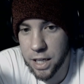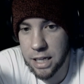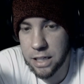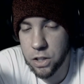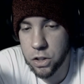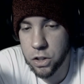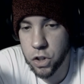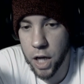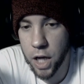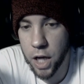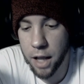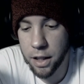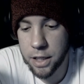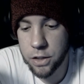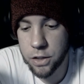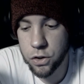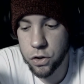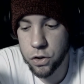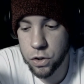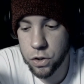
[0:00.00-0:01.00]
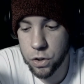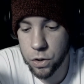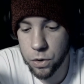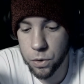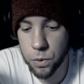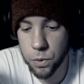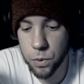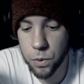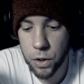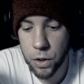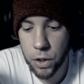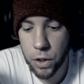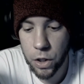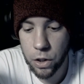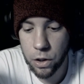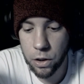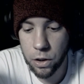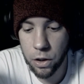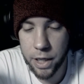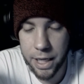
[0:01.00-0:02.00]
It's a challenge to
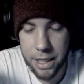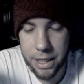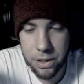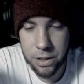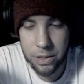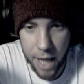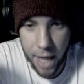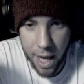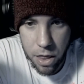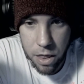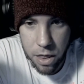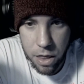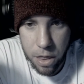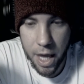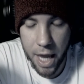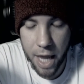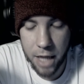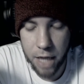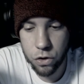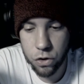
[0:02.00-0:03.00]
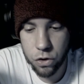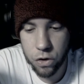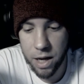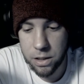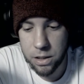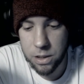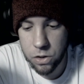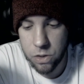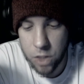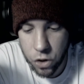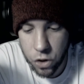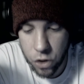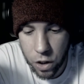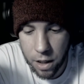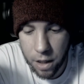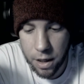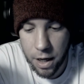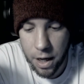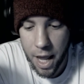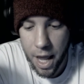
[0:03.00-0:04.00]
look at death and
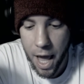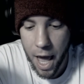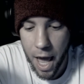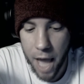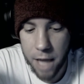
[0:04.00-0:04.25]
transition